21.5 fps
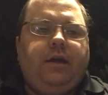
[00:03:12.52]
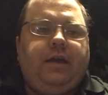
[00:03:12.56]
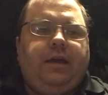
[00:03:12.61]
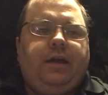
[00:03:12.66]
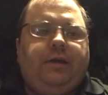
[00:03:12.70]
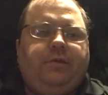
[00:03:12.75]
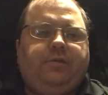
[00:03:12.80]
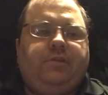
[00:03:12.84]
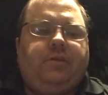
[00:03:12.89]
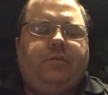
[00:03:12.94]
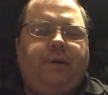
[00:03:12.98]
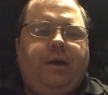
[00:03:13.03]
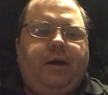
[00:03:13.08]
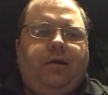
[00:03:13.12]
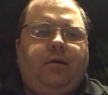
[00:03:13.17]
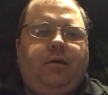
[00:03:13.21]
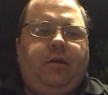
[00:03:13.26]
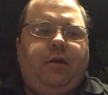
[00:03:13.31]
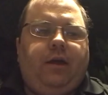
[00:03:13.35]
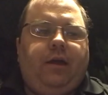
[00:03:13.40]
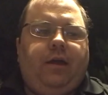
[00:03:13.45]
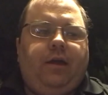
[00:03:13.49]
It's
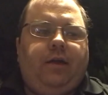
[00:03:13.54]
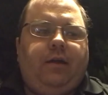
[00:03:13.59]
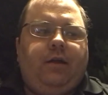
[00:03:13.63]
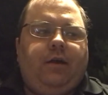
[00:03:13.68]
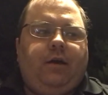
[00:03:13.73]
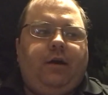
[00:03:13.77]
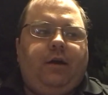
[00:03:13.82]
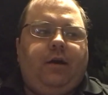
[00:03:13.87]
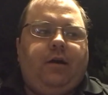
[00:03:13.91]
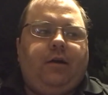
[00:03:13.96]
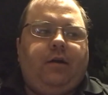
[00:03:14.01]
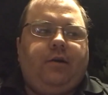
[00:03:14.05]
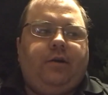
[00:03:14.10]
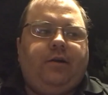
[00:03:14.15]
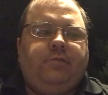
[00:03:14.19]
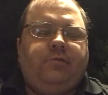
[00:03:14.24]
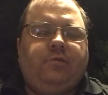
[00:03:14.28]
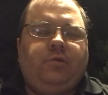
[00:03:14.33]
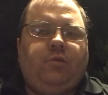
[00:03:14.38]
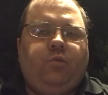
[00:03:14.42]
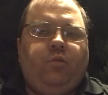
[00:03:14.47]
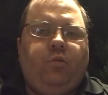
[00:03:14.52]
about it
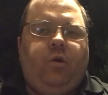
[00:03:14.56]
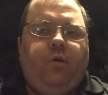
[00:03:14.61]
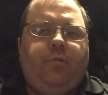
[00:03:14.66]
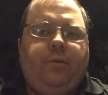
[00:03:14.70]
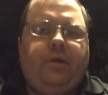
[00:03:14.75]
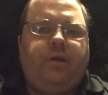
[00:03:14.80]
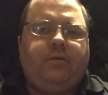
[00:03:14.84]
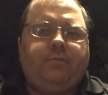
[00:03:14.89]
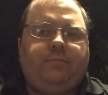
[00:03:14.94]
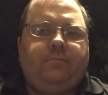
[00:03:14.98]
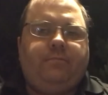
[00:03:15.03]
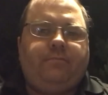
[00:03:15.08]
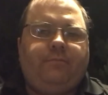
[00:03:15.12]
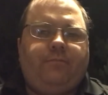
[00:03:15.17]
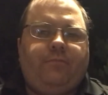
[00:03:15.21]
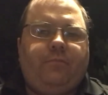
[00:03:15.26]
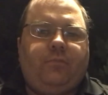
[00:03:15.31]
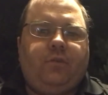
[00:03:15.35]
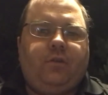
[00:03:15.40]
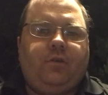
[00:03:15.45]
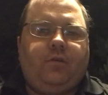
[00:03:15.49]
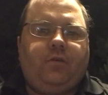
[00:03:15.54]
was a woman
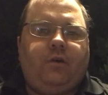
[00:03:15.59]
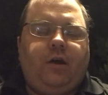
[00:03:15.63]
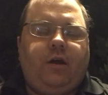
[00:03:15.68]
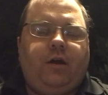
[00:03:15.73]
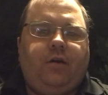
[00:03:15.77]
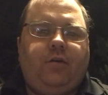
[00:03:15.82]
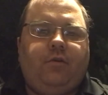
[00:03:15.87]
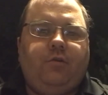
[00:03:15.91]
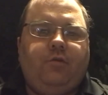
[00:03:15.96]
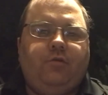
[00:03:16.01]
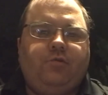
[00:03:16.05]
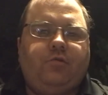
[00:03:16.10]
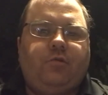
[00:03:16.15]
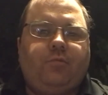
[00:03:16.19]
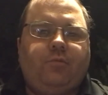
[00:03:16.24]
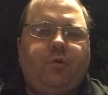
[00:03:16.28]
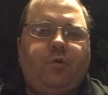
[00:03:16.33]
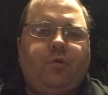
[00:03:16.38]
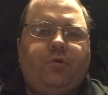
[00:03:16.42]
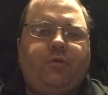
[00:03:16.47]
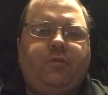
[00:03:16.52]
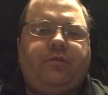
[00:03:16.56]
who's
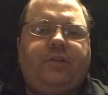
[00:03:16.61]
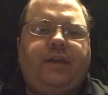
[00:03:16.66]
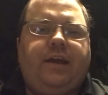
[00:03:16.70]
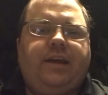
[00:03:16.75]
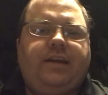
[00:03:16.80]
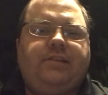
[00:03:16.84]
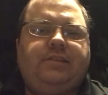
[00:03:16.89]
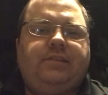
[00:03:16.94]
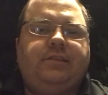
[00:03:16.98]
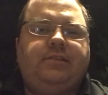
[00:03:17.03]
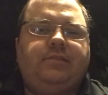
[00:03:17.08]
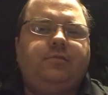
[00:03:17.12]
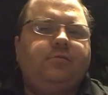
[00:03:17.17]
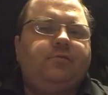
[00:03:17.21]
from northern Texas.